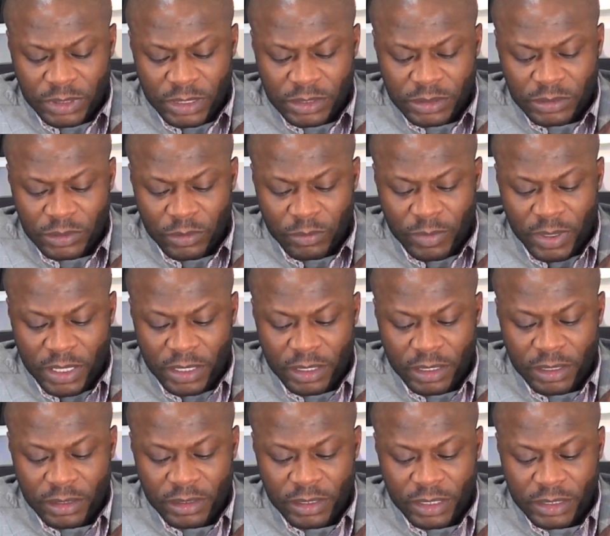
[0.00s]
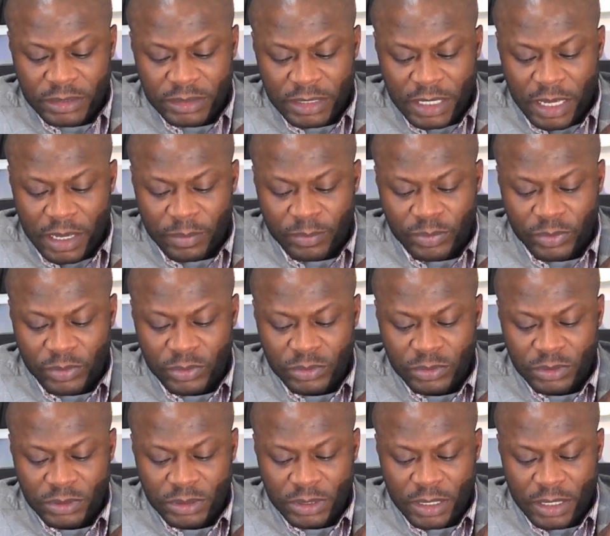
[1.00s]
There's so many other
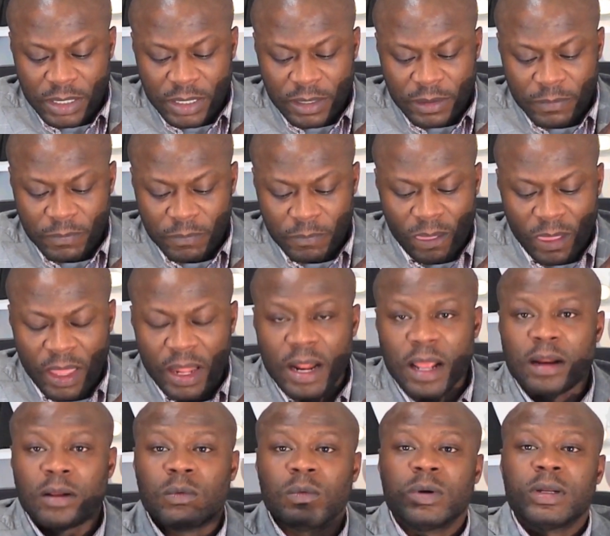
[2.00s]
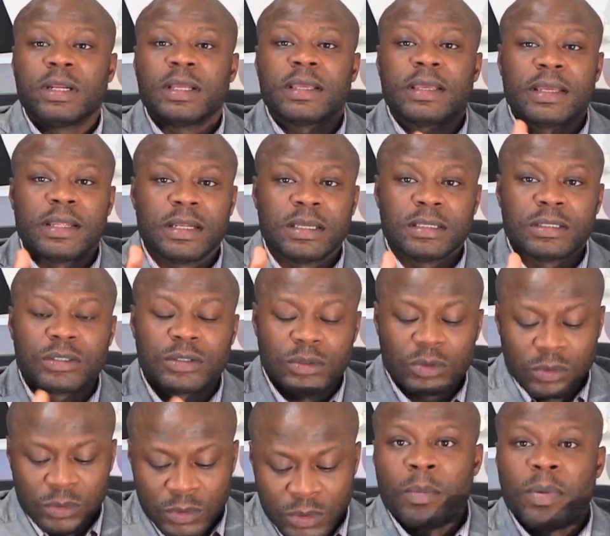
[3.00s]
examples that I don't want to get
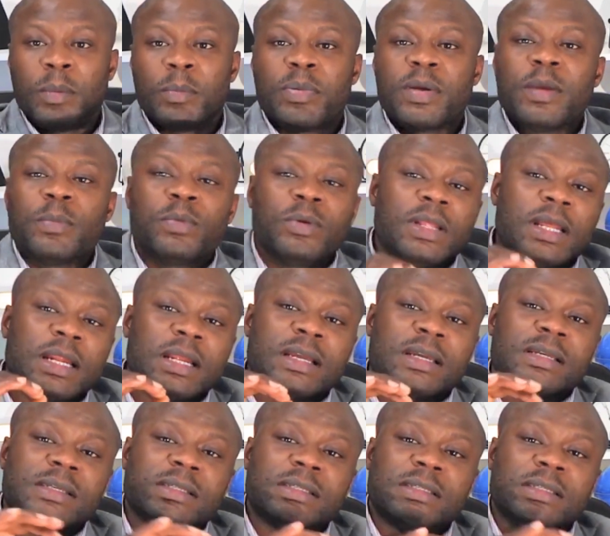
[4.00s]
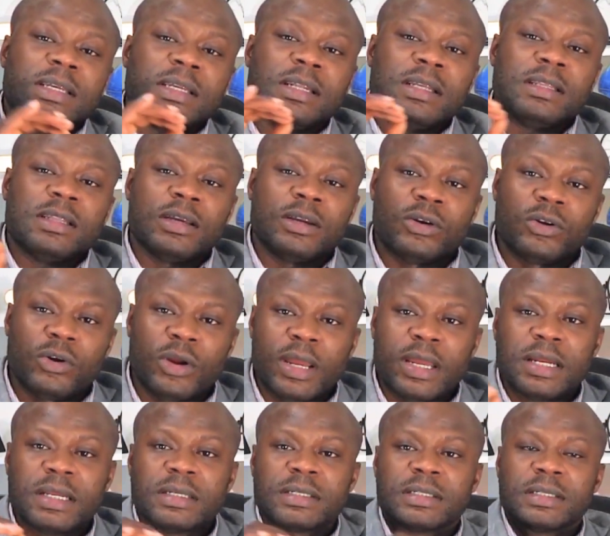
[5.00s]
into. But people that are considered the
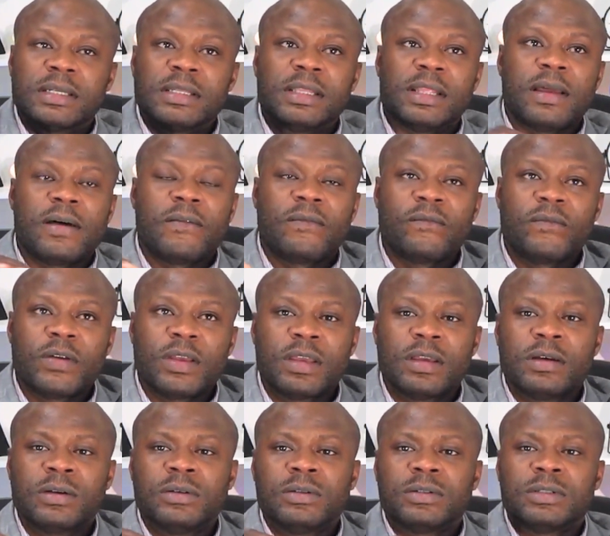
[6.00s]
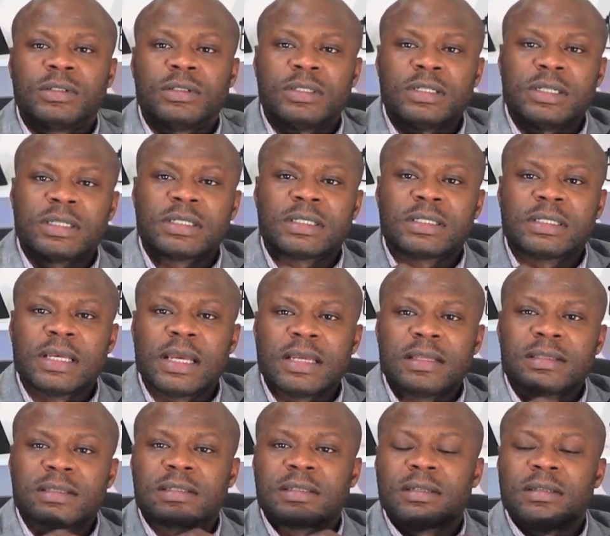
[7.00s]
greatest in their fields just
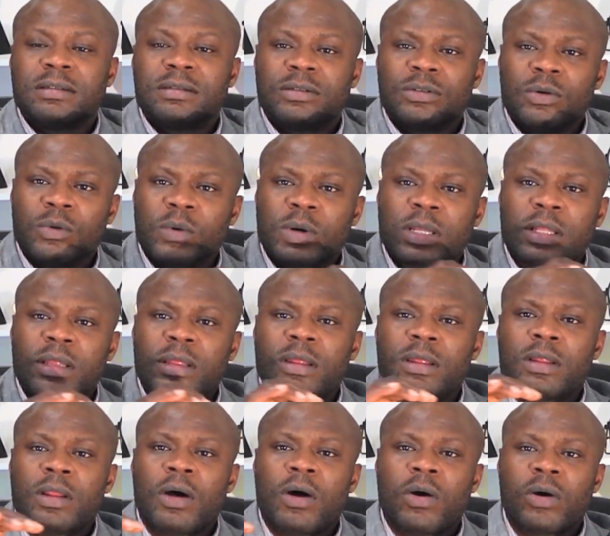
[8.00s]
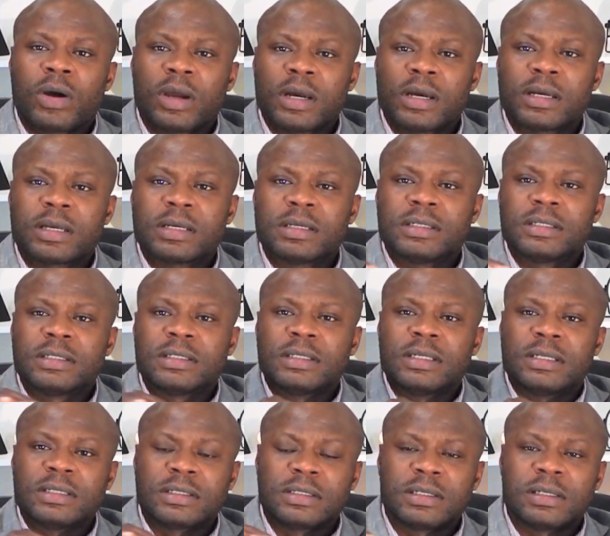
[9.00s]
tend to do it longer.
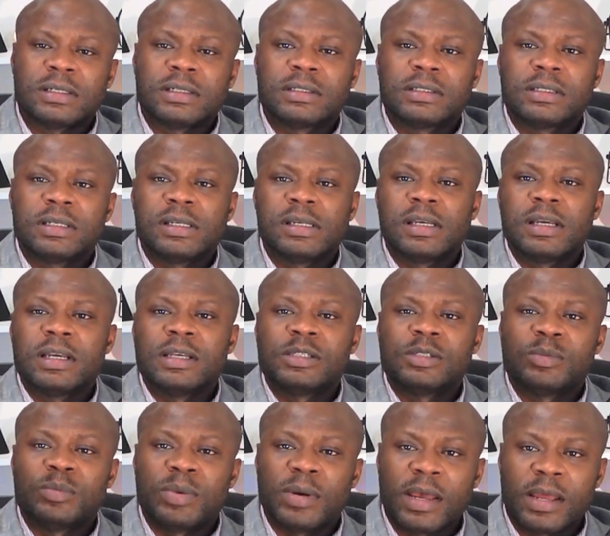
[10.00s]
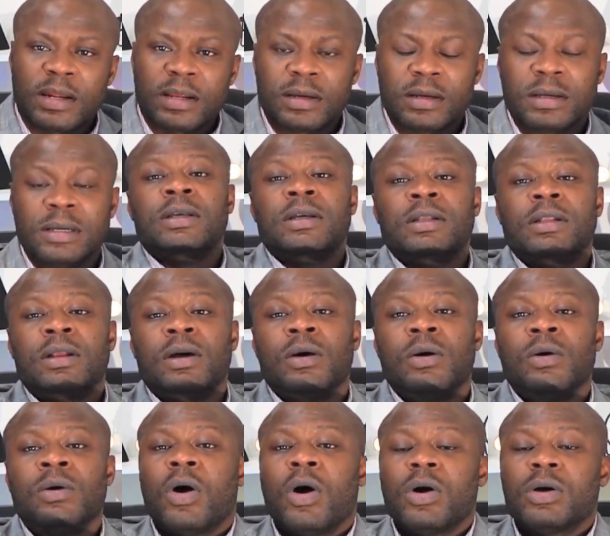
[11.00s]
Consistency is better, you
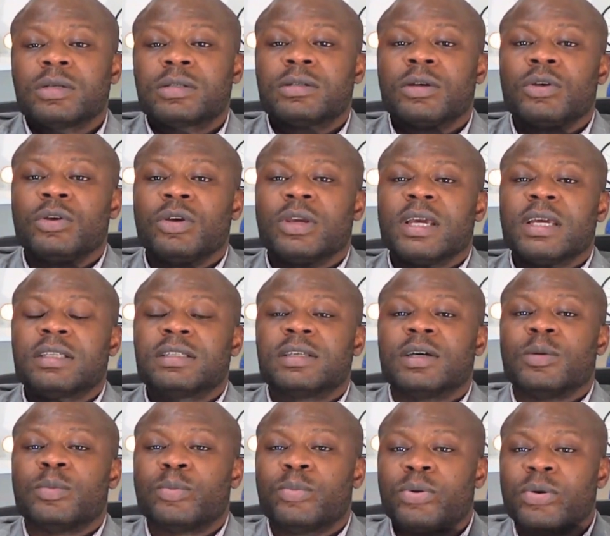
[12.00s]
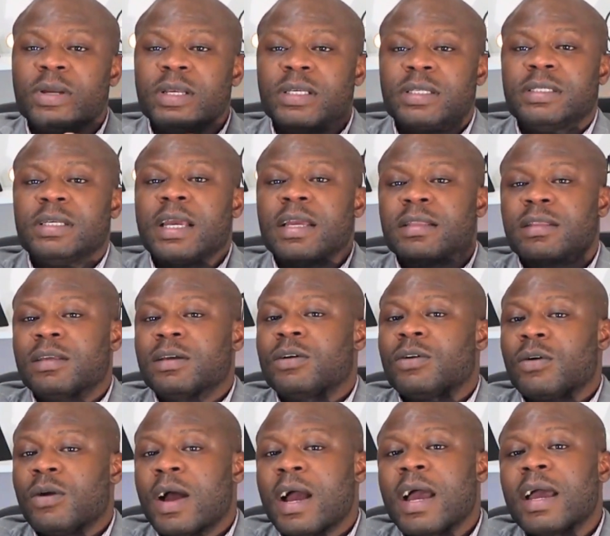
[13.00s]
know. Also, you get to appreciate the
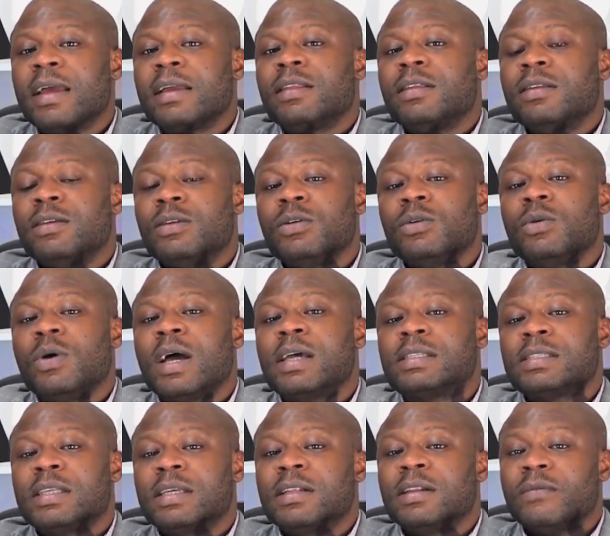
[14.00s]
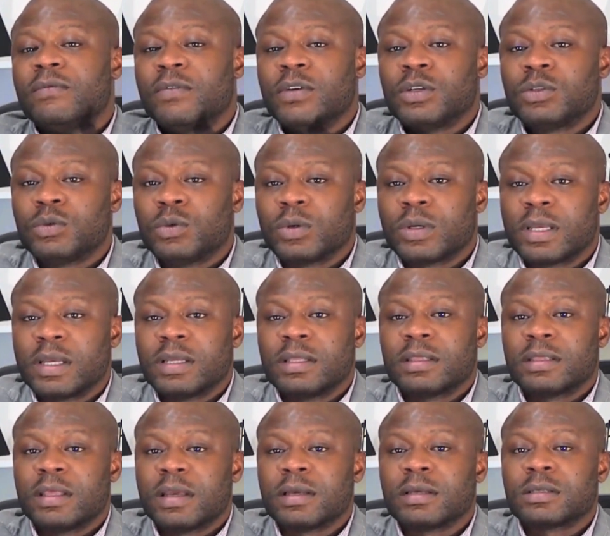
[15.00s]
grind, you as the individual
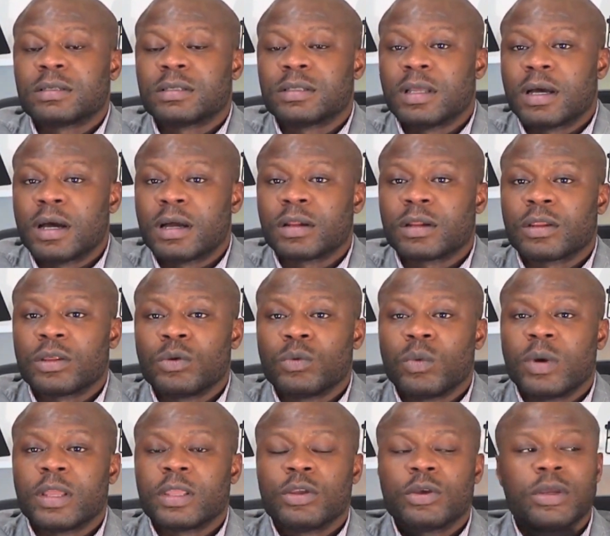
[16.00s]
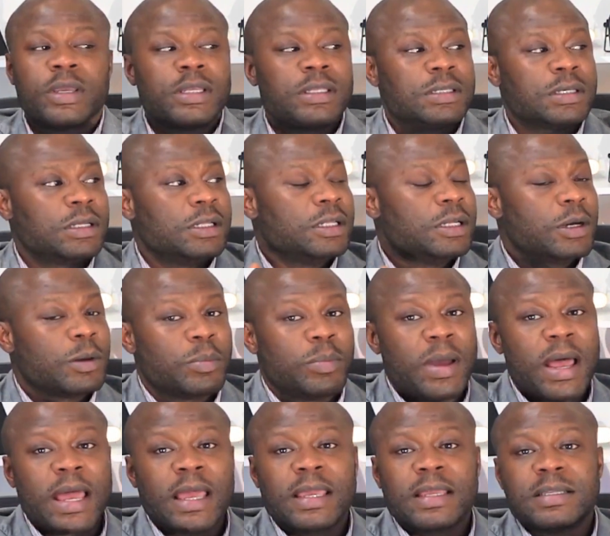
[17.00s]
getting things done. When you get to look
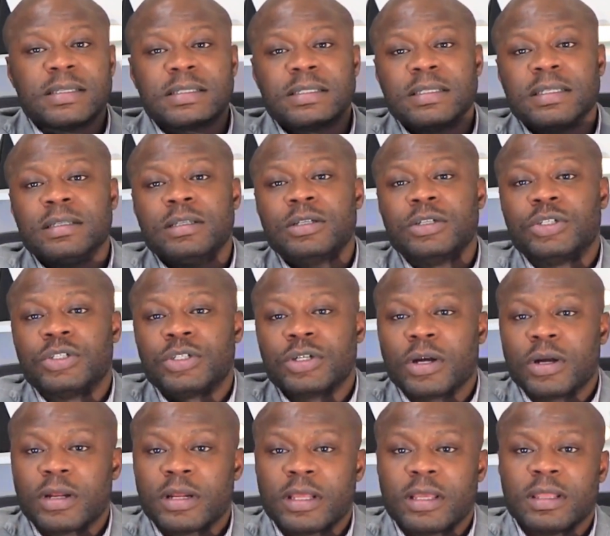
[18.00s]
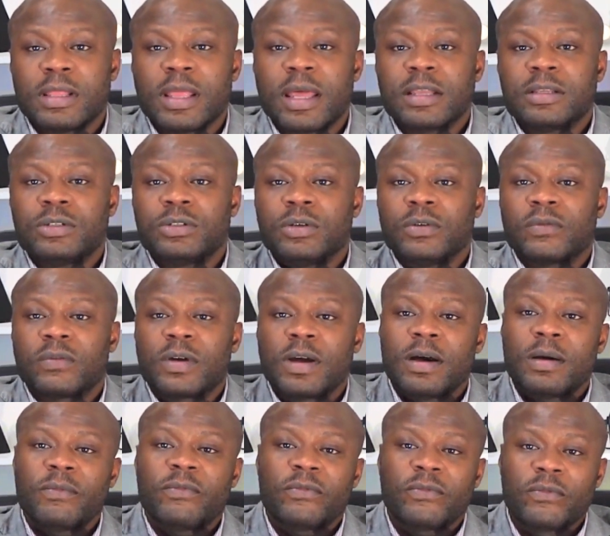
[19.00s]
back and see the journey that you've
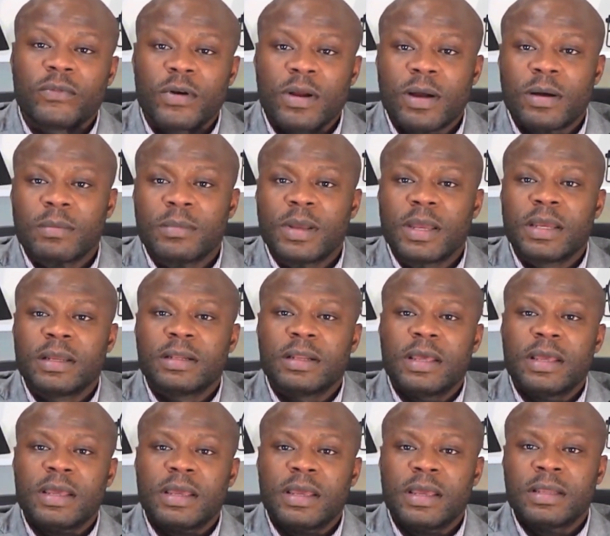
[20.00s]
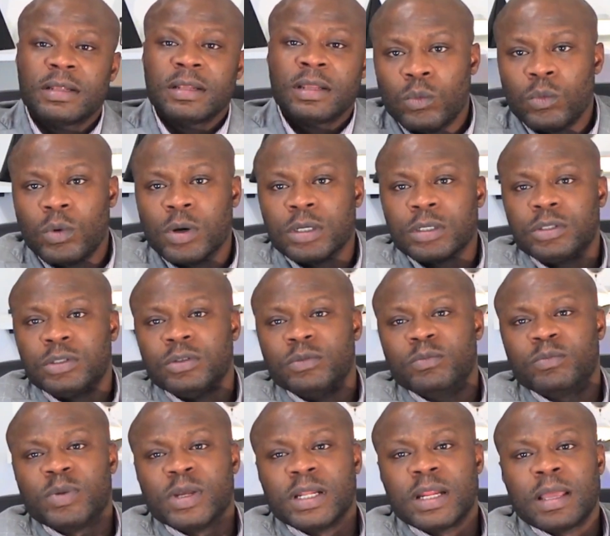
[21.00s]
come from and what
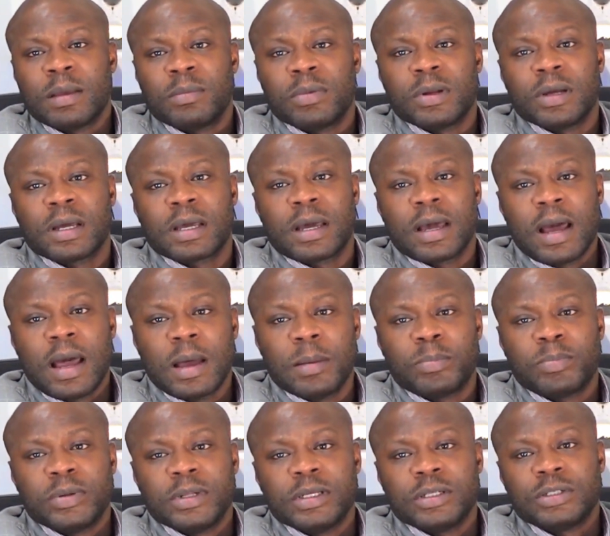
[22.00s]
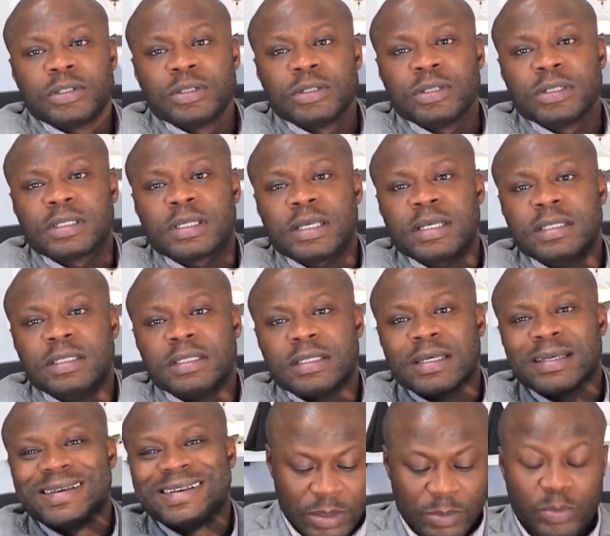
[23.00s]
you've been able to accomplish, you just get
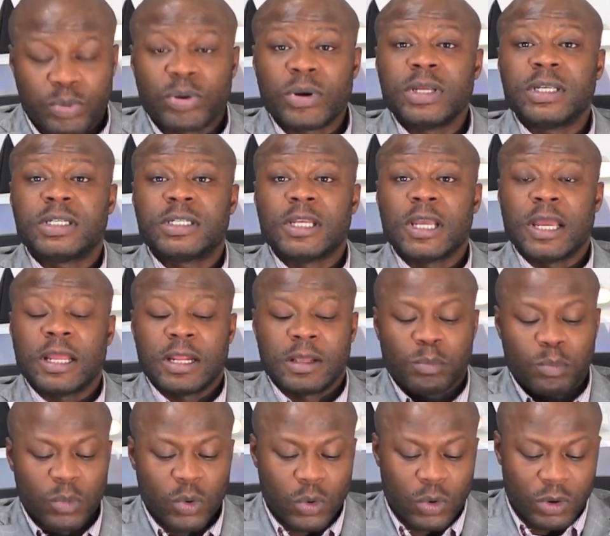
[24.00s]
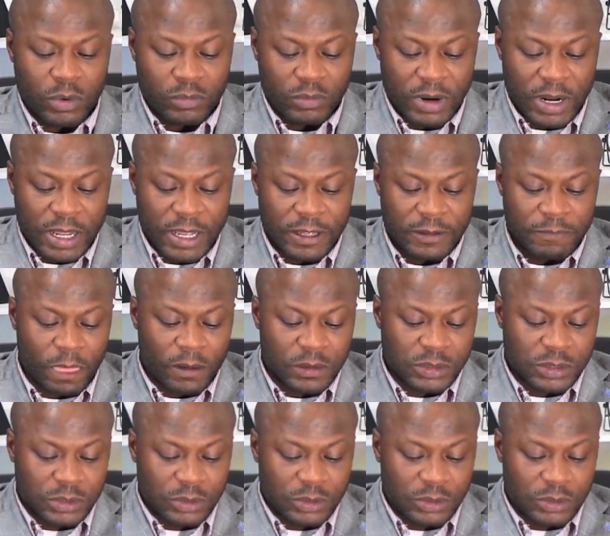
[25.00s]
to appreciate it more, right?